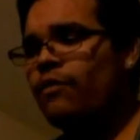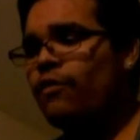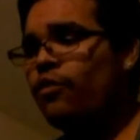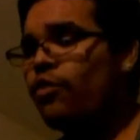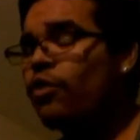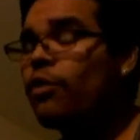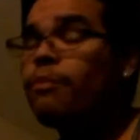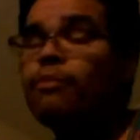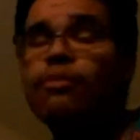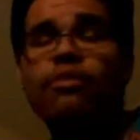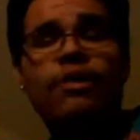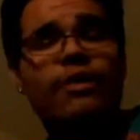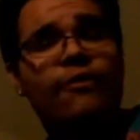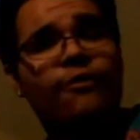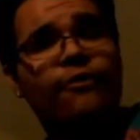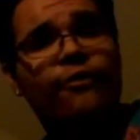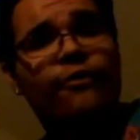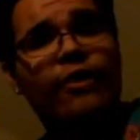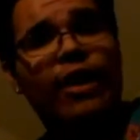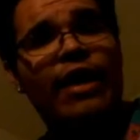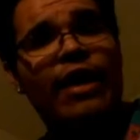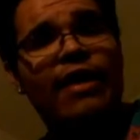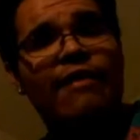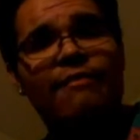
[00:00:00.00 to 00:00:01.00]

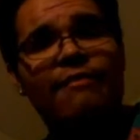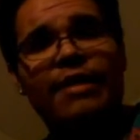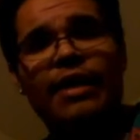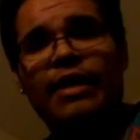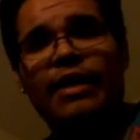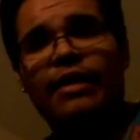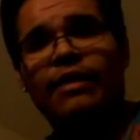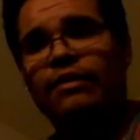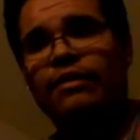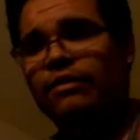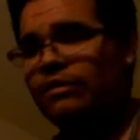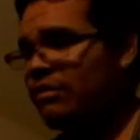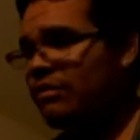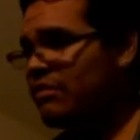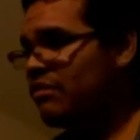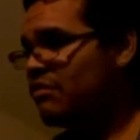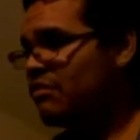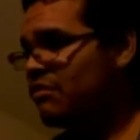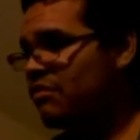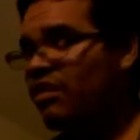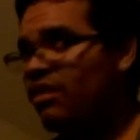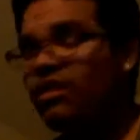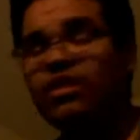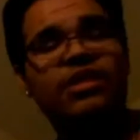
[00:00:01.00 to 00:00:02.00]
4.5, man.
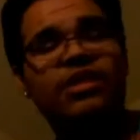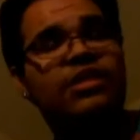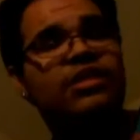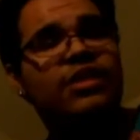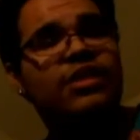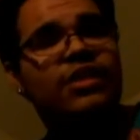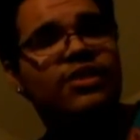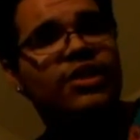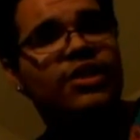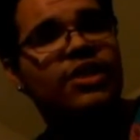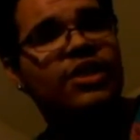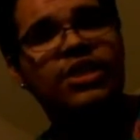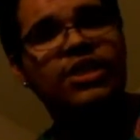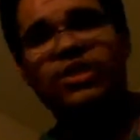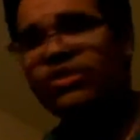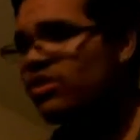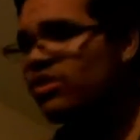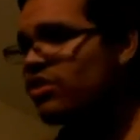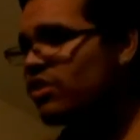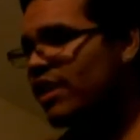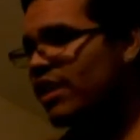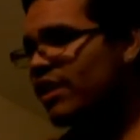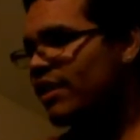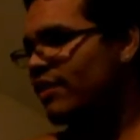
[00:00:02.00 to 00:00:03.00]
Honestly, it doesn't
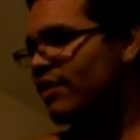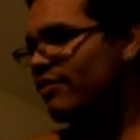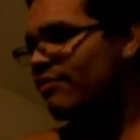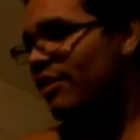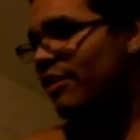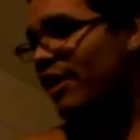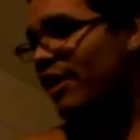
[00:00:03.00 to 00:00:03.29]
look like it,